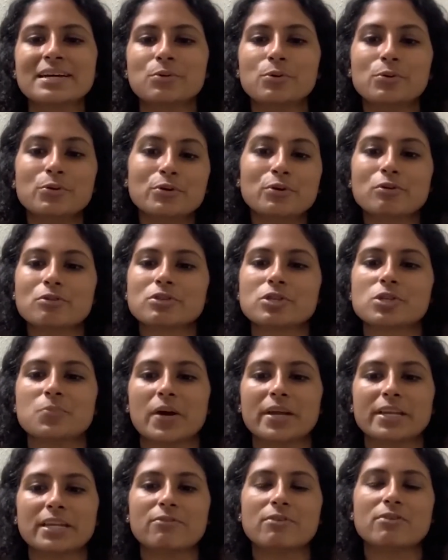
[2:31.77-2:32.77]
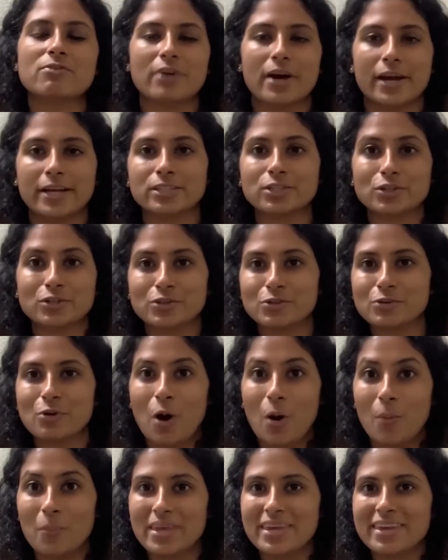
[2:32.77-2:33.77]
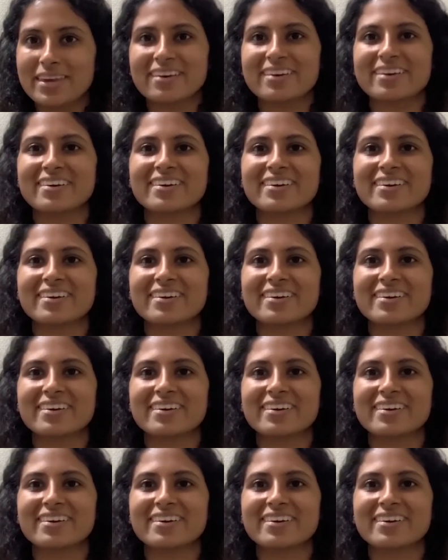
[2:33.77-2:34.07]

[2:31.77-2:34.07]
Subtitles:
Who knows, you might even find your new hobby here.